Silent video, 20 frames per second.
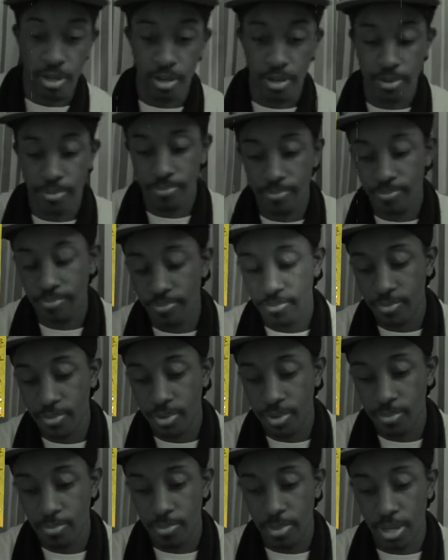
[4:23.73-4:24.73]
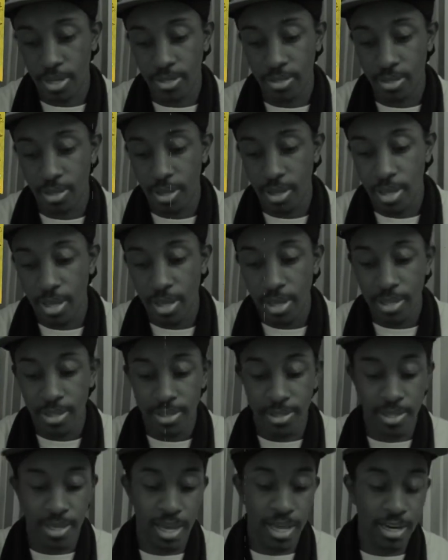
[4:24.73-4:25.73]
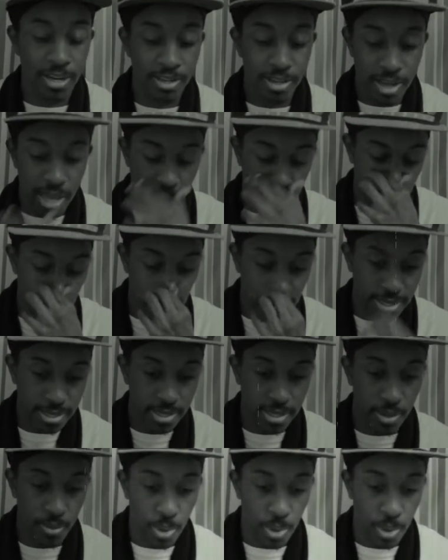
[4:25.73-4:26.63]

Day. The End of the Day basically